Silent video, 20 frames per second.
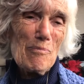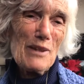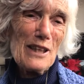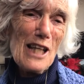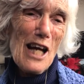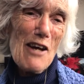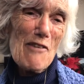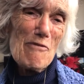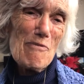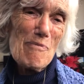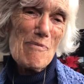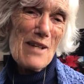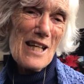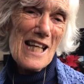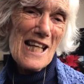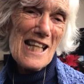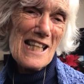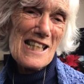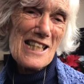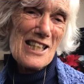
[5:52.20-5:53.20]
But I've
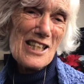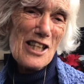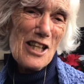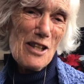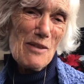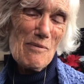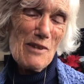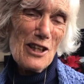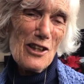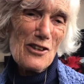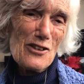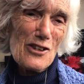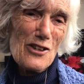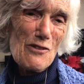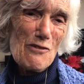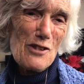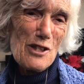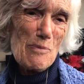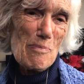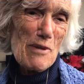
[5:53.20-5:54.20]
met a lot
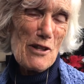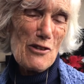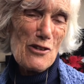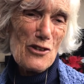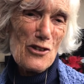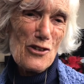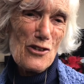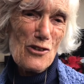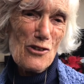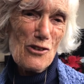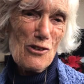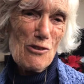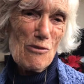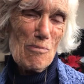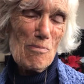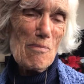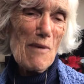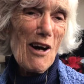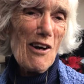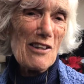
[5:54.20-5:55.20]
of spiritual
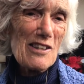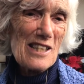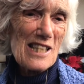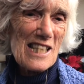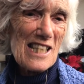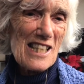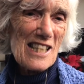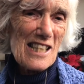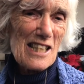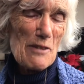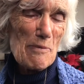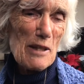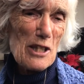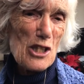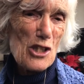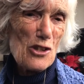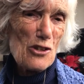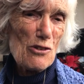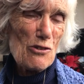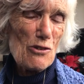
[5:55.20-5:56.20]
masters.
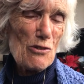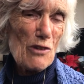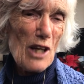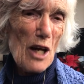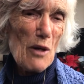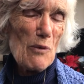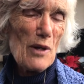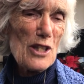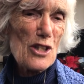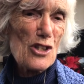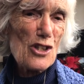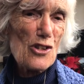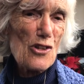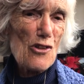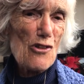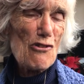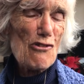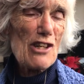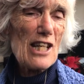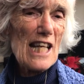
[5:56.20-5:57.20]
I went to
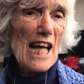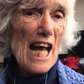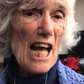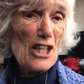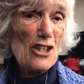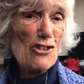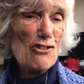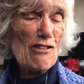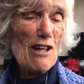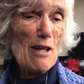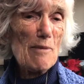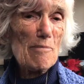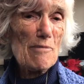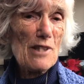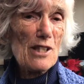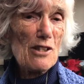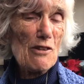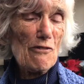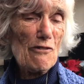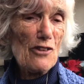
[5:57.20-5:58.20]
3
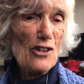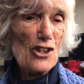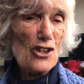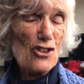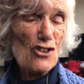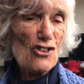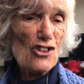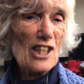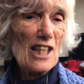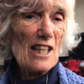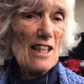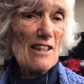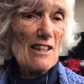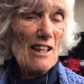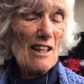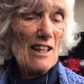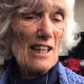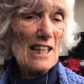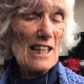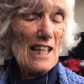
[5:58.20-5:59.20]
ashrams the first year
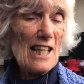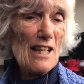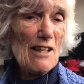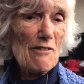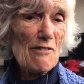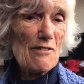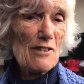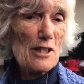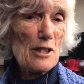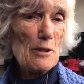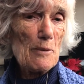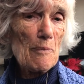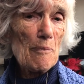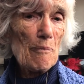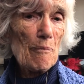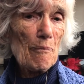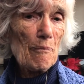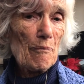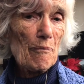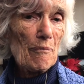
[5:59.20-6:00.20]
that I left,
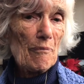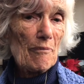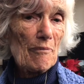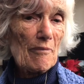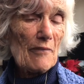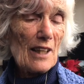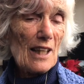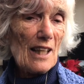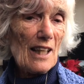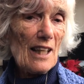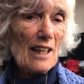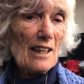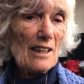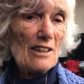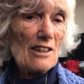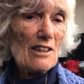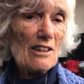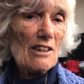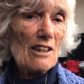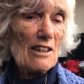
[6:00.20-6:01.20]

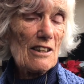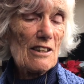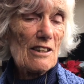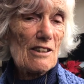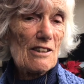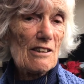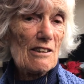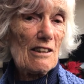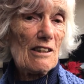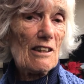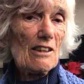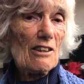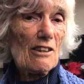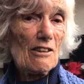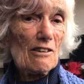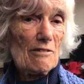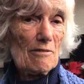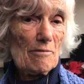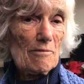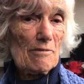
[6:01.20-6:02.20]
and learnt a lot